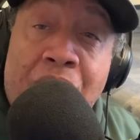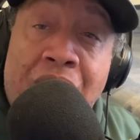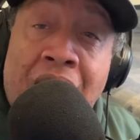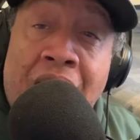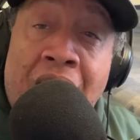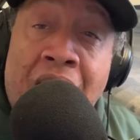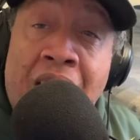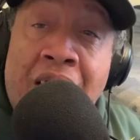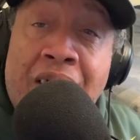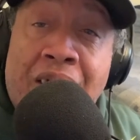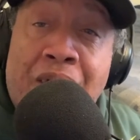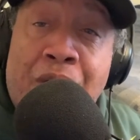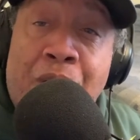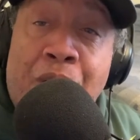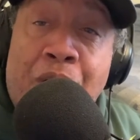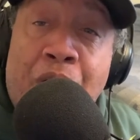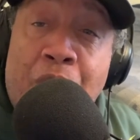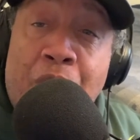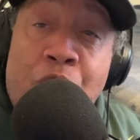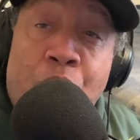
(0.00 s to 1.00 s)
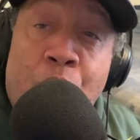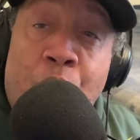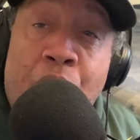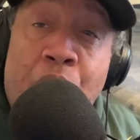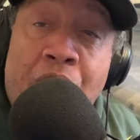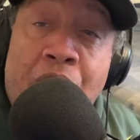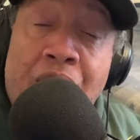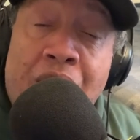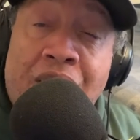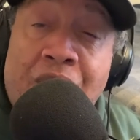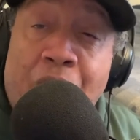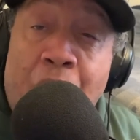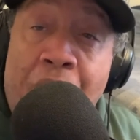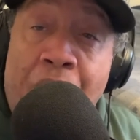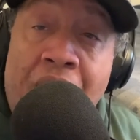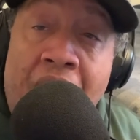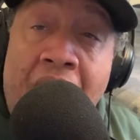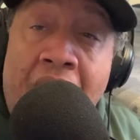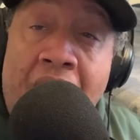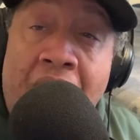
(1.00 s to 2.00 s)
so you can join us on
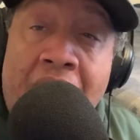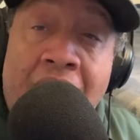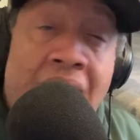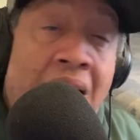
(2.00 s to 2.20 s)
that.